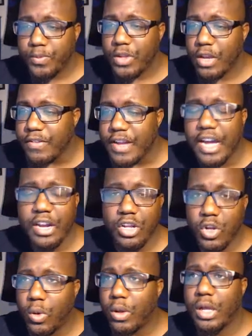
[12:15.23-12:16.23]
of kind of
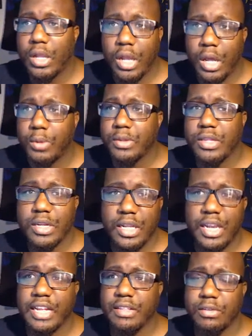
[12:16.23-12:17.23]
going along with the
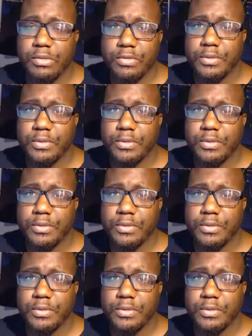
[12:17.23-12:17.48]
collective